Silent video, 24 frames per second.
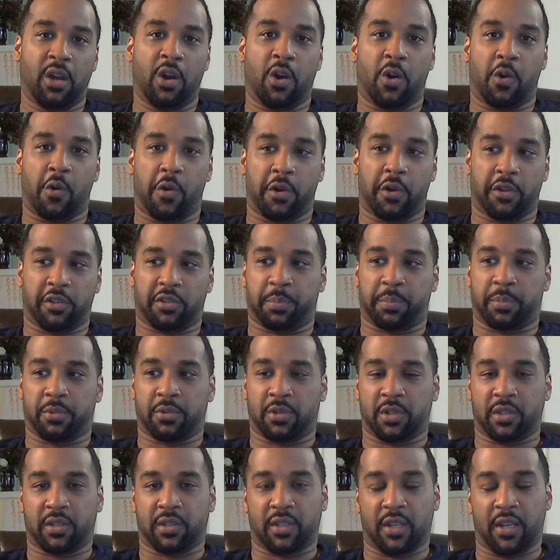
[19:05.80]
or in
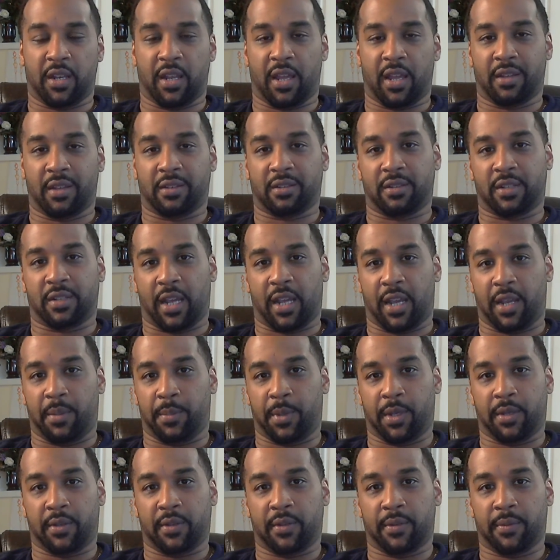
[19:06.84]
sports and
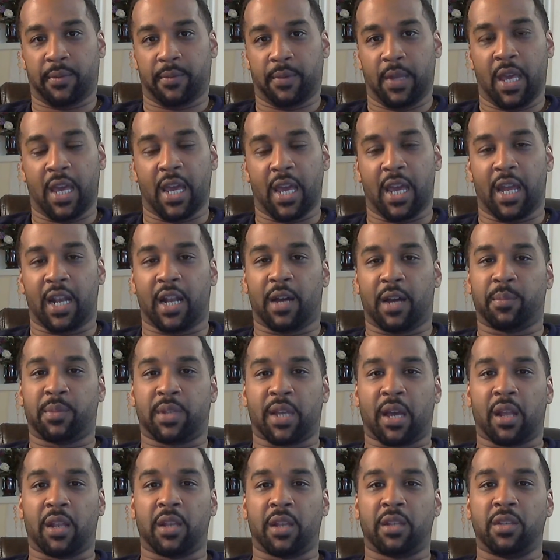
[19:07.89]
entertainment. And I'm
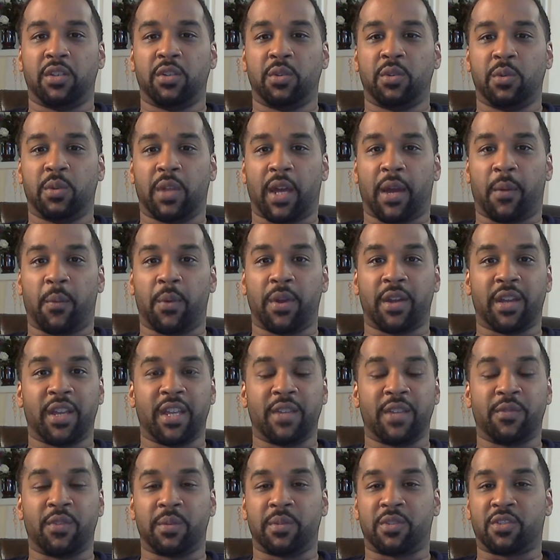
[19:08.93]
telling you that we're
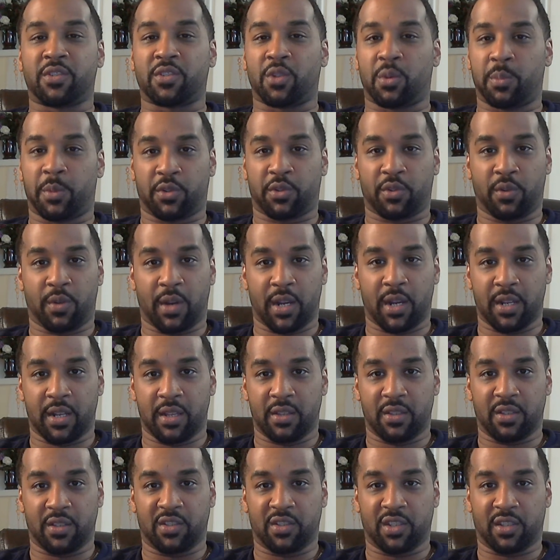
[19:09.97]
even so much
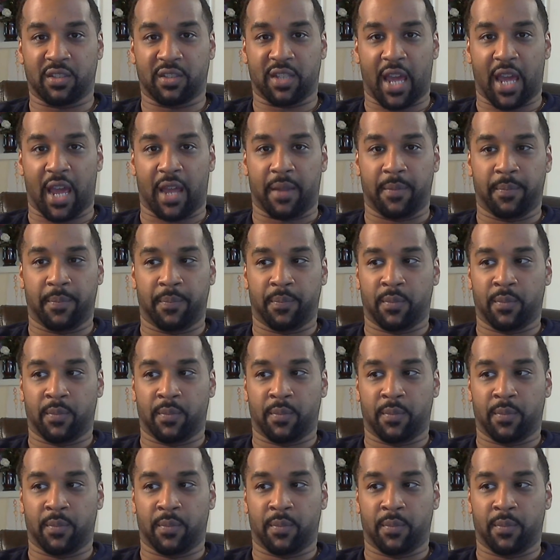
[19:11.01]
greater than just that.